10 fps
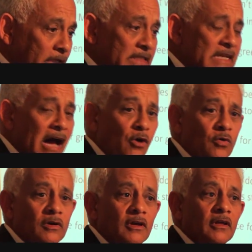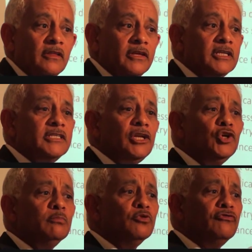But now, there is a
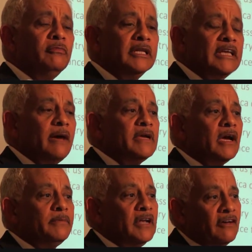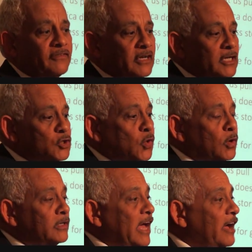new movement coming up in Africa. It's
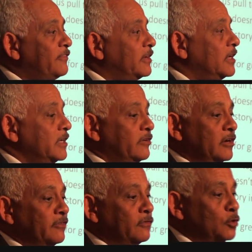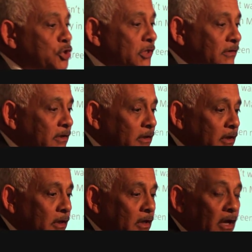called African Green Revolution.
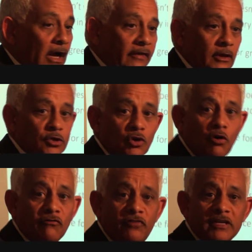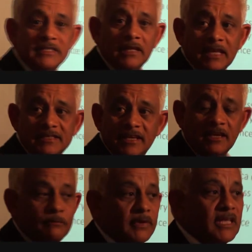And there was a conference that has
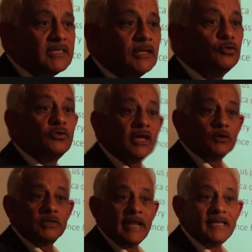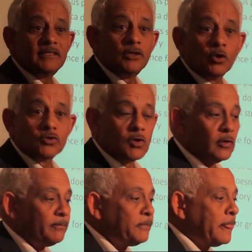taken place in 2008 in
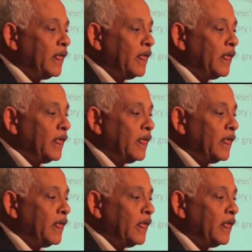Oslo